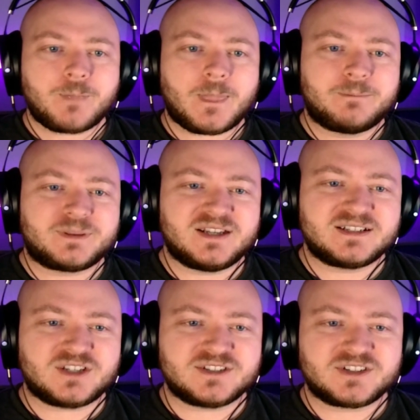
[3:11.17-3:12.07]
But then
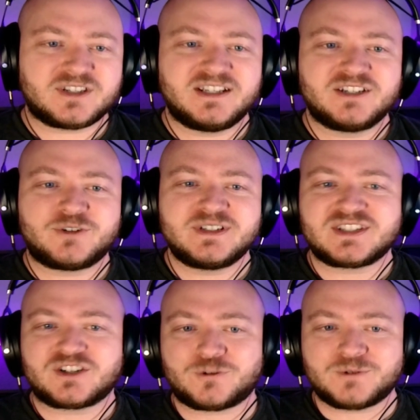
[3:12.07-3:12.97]
is also going to increase
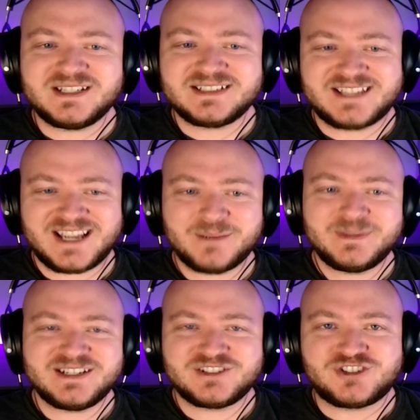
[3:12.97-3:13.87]
the crit
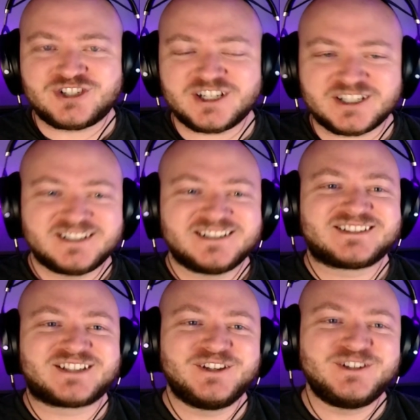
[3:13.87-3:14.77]
damage.
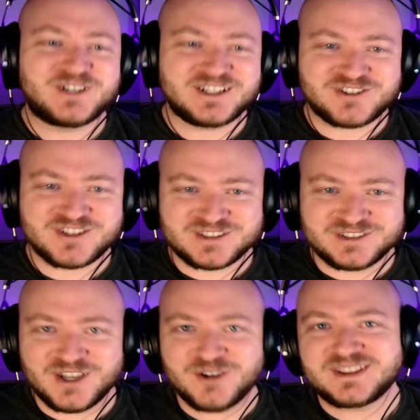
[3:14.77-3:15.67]
So you can just
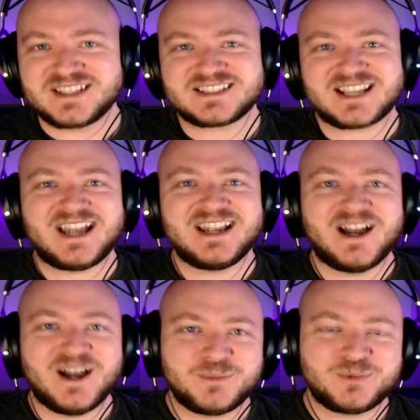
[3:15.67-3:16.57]
load this guy
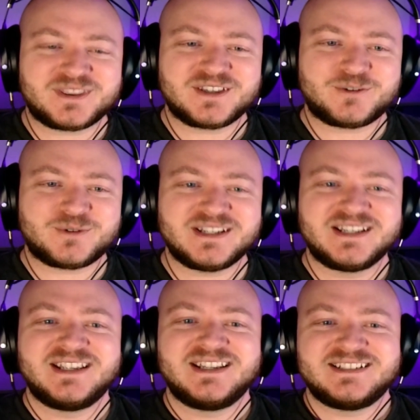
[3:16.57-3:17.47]
up with the
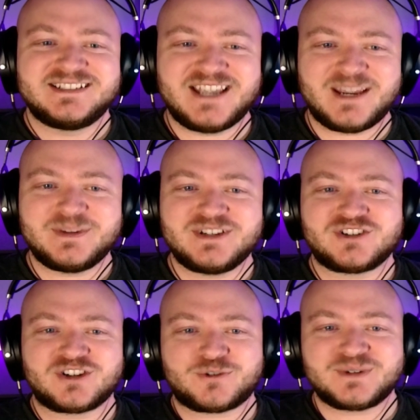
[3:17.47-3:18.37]
crit damage
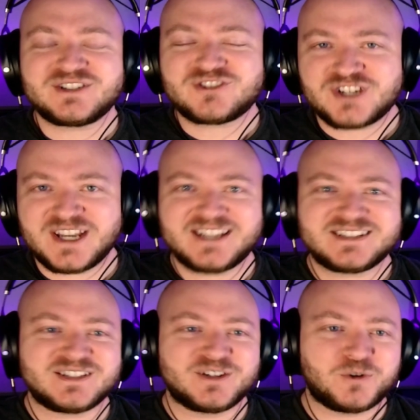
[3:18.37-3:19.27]
and crit
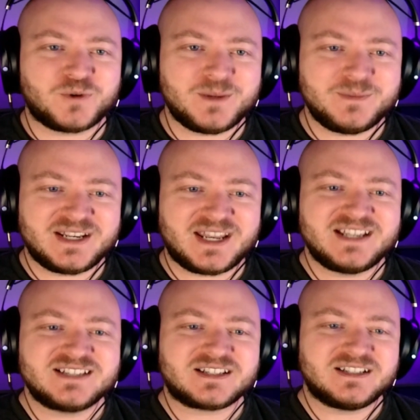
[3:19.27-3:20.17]
chance equipment, and
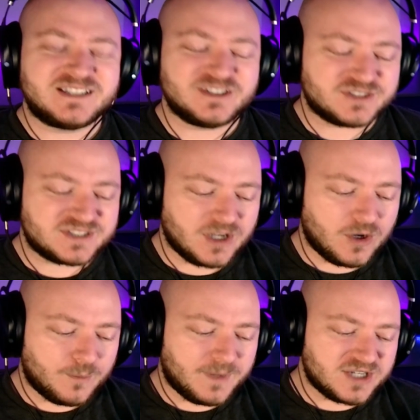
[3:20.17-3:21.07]
he's going to deal
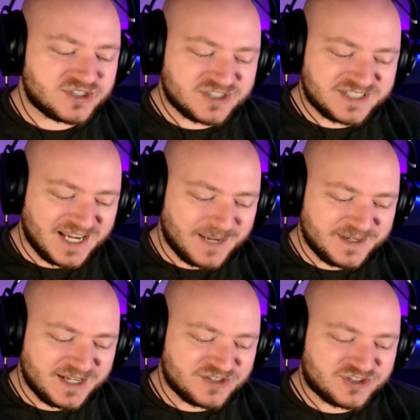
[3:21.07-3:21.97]
so much
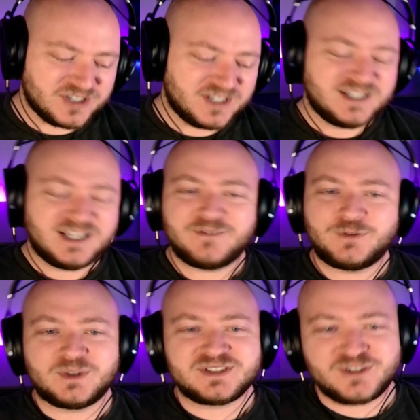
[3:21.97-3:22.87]
damage. And if
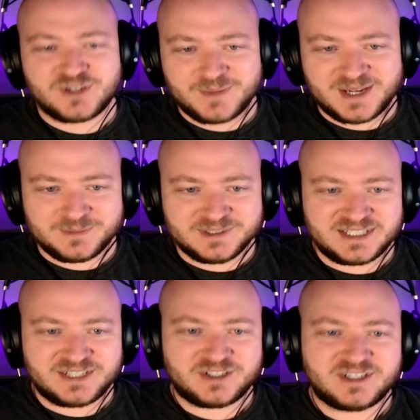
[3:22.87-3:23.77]
you want to, you can make him the
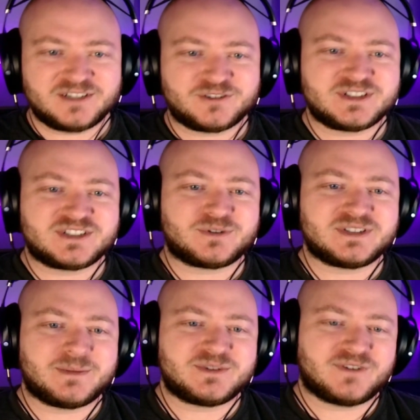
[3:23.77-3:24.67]
leader. He increases crit
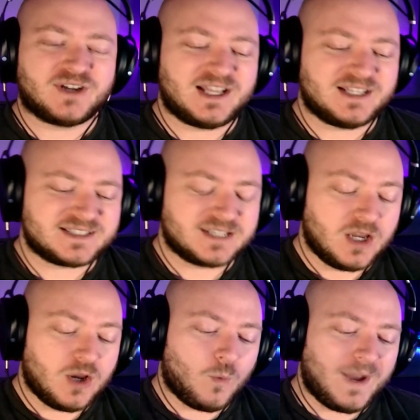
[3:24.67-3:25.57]
damage of all allies.
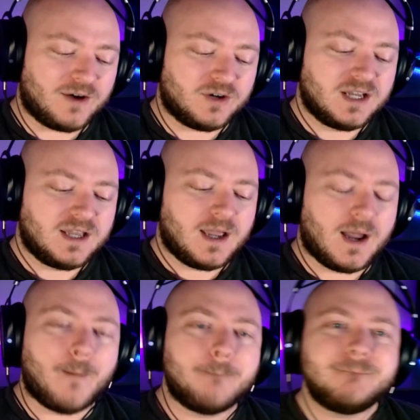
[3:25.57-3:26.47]
Wow.
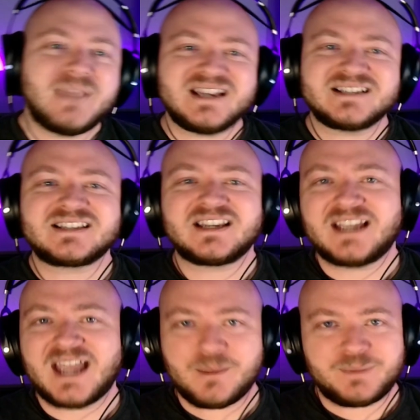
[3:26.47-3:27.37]

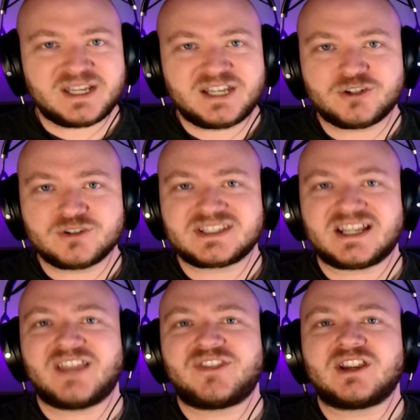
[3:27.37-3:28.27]
Amazing epic heroes
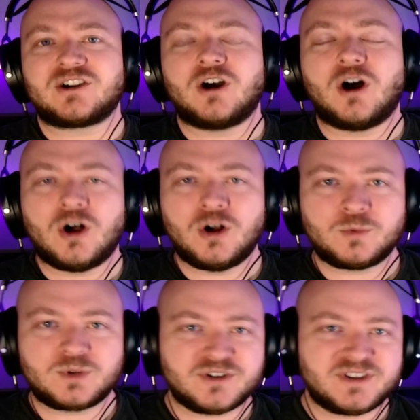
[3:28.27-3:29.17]
that I think are
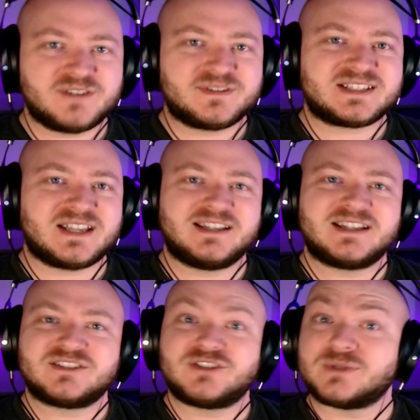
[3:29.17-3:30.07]
all worthy of
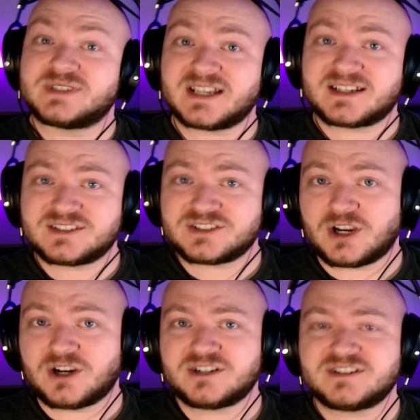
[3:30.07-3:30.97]
ascending to 6
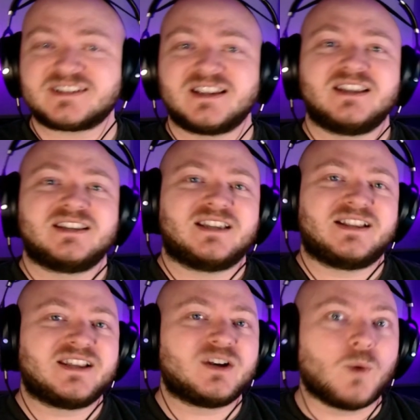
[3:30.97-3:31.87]
stars
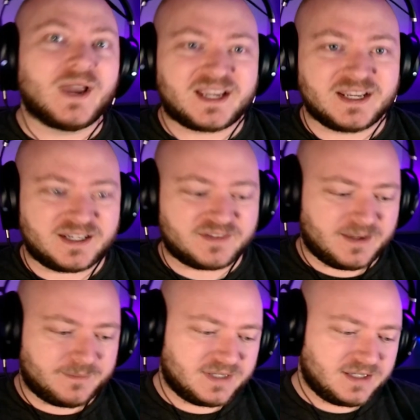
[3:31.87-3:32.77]
and then awakening
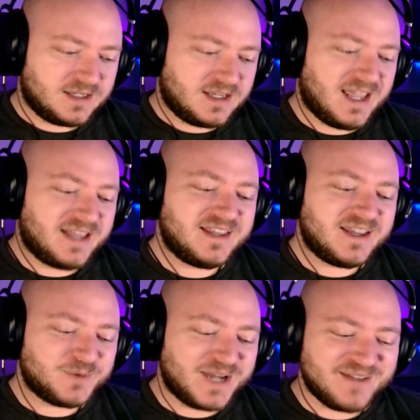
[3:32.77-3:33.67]
them. And
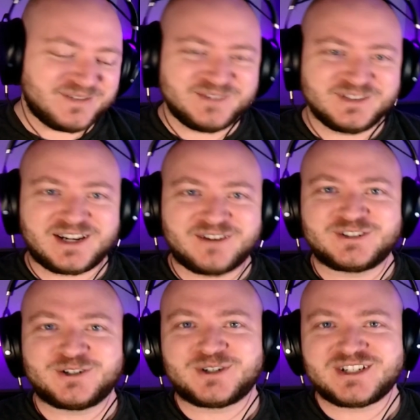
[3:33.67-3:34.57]
then we haven't even
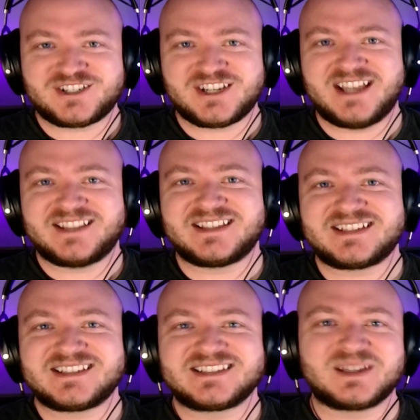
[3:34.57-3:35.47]
covered Horus yet.
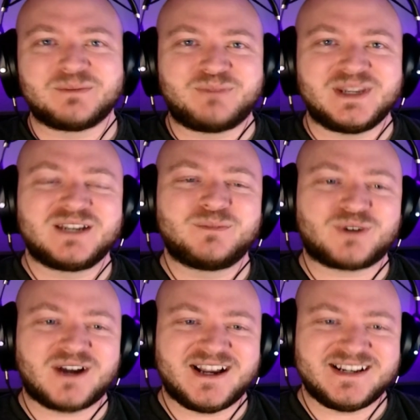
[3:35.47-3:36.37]
This is the big
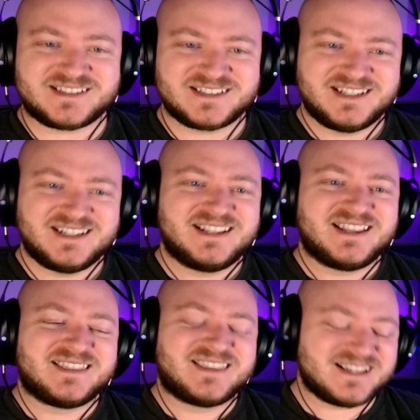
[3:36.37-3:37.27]
prize.
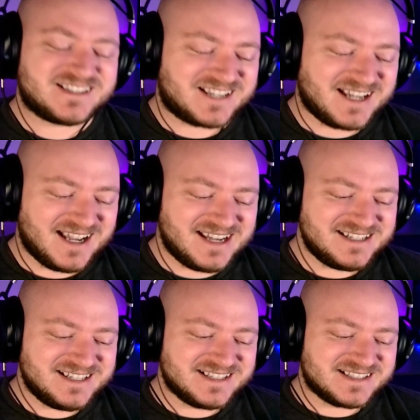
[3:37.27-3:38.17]
This guy
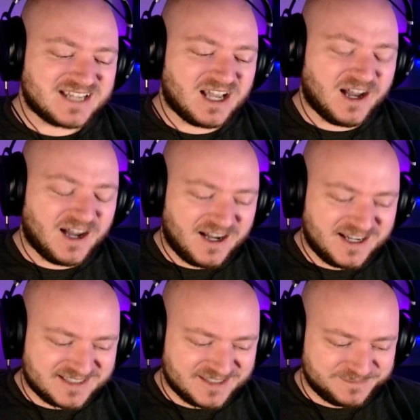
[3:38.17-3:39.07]
is
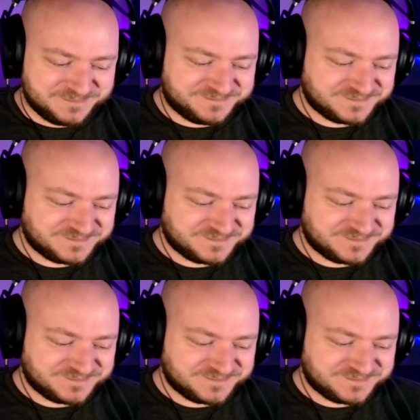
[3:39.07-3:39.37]
awesome.